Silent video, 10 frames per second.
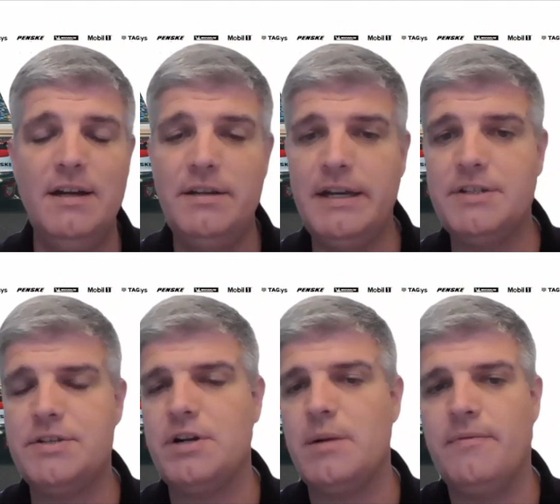Not
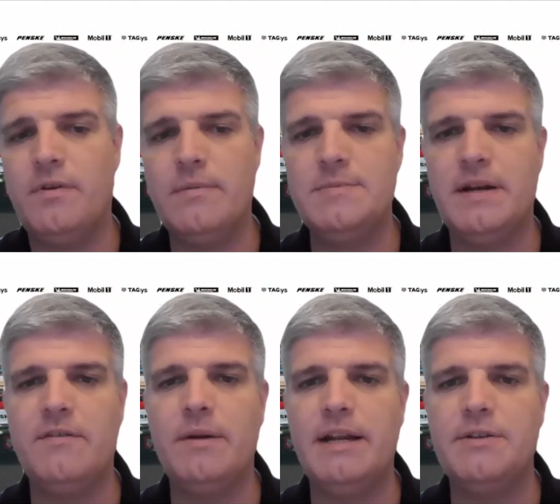just our performance, but
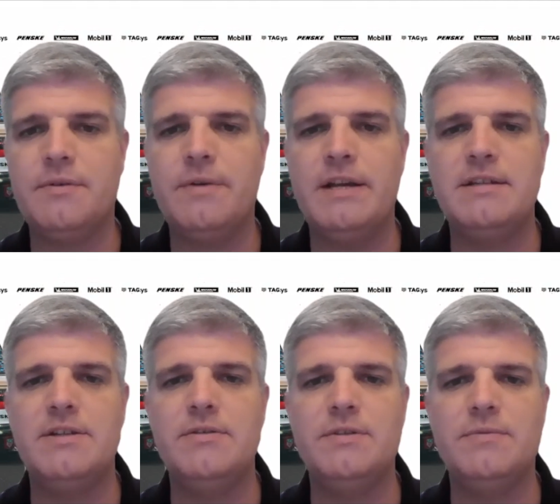everybody else we're racing
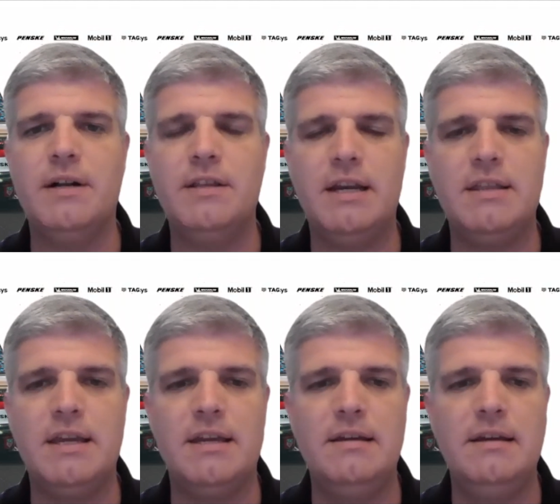to as well. And I
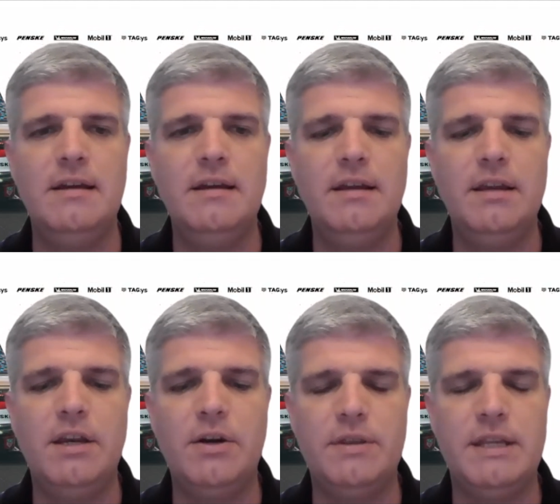think, in
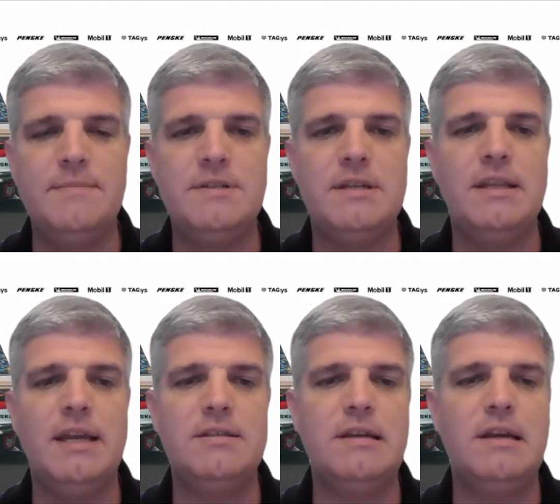the IMSA and the
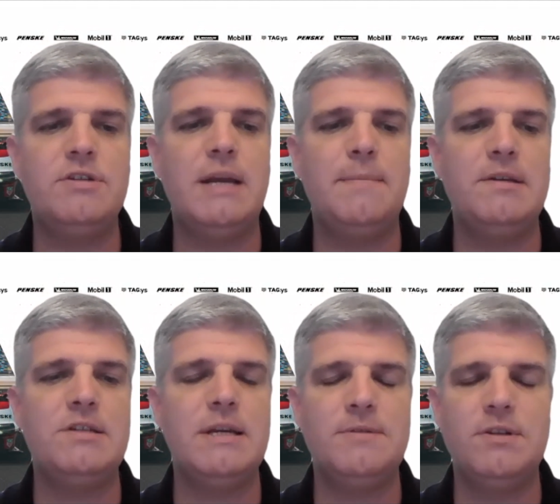ACO
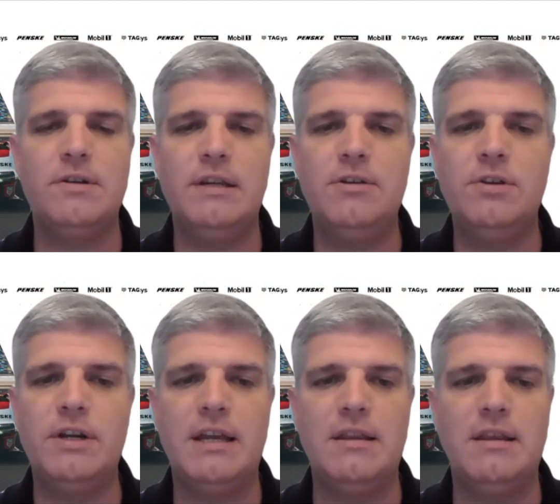championships, you look at